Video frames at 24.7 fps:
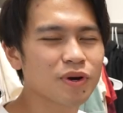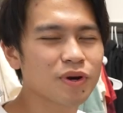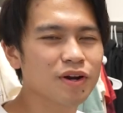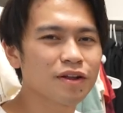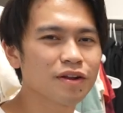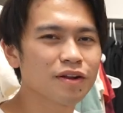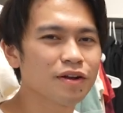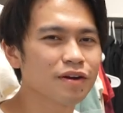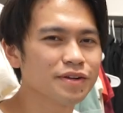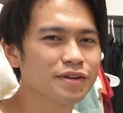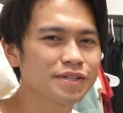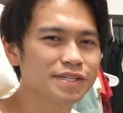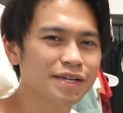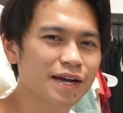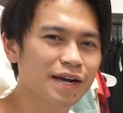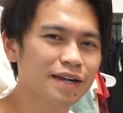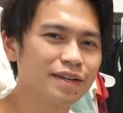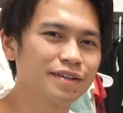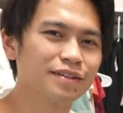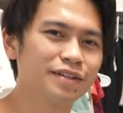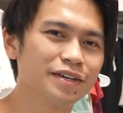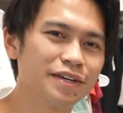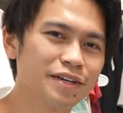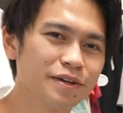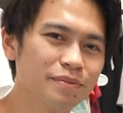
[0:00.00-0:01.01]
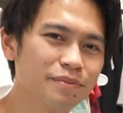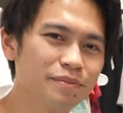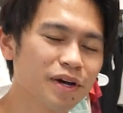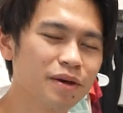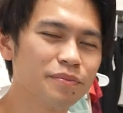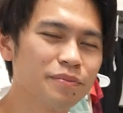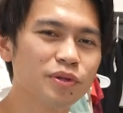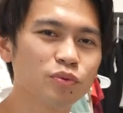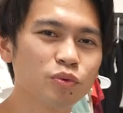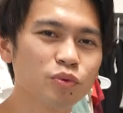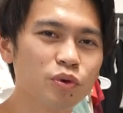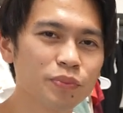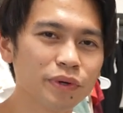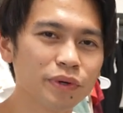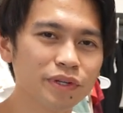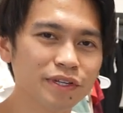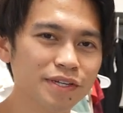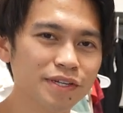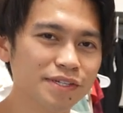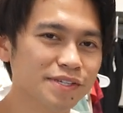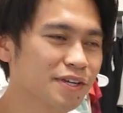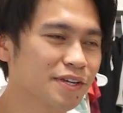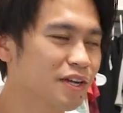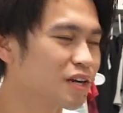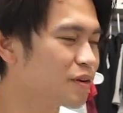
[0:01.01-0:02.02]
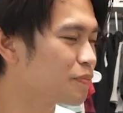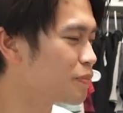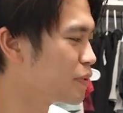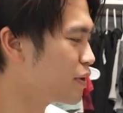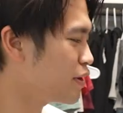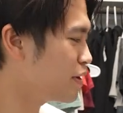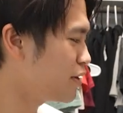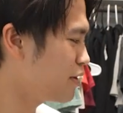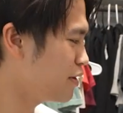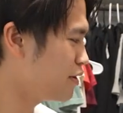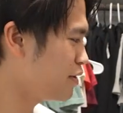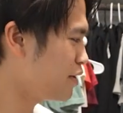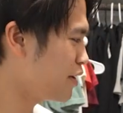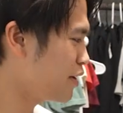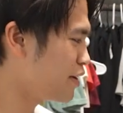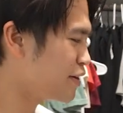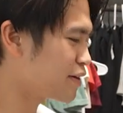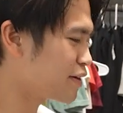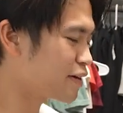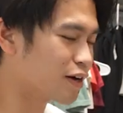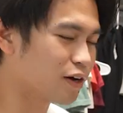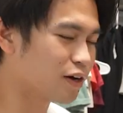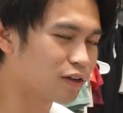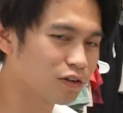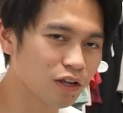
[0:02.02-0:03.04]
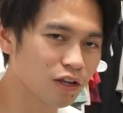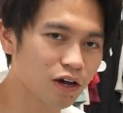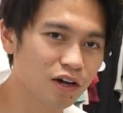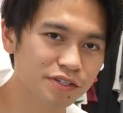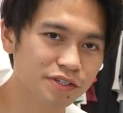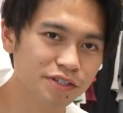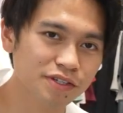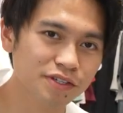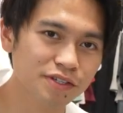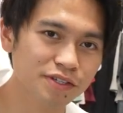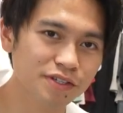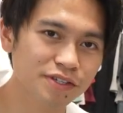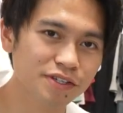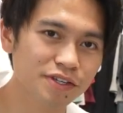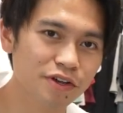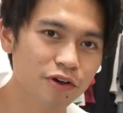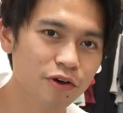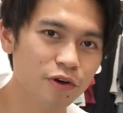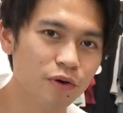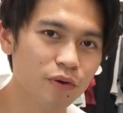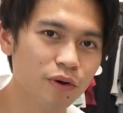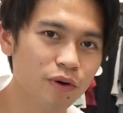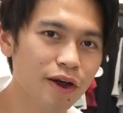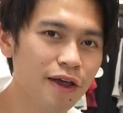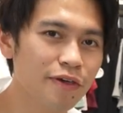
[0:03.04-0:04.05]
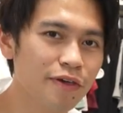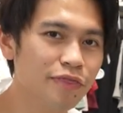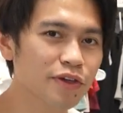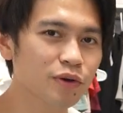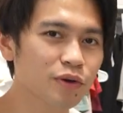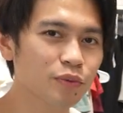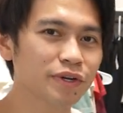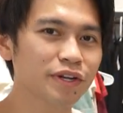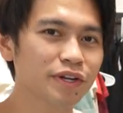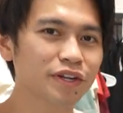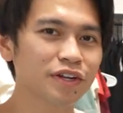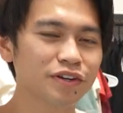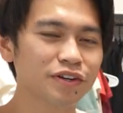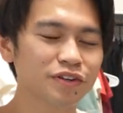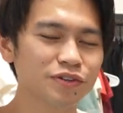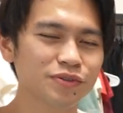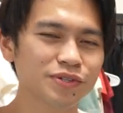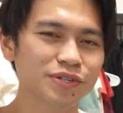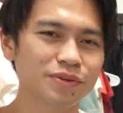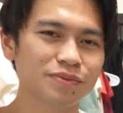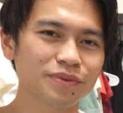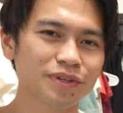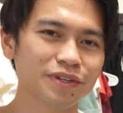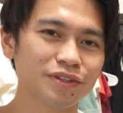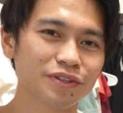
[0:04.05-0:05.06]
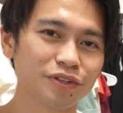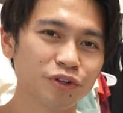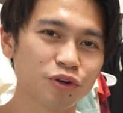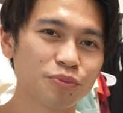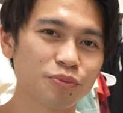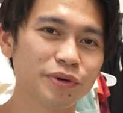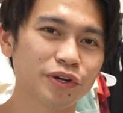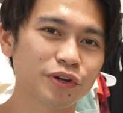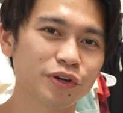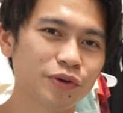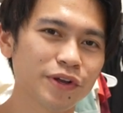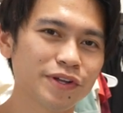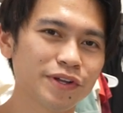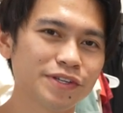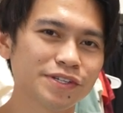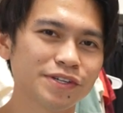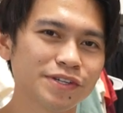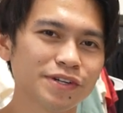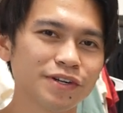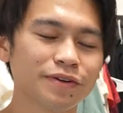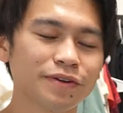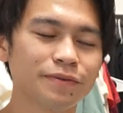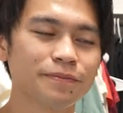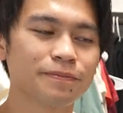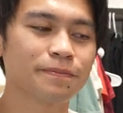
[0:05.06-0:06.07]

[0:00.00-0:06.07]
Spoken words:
monitor is kind of lame. I mean, we're building a setup in a closet, so I think we need to do something a little bit crazier.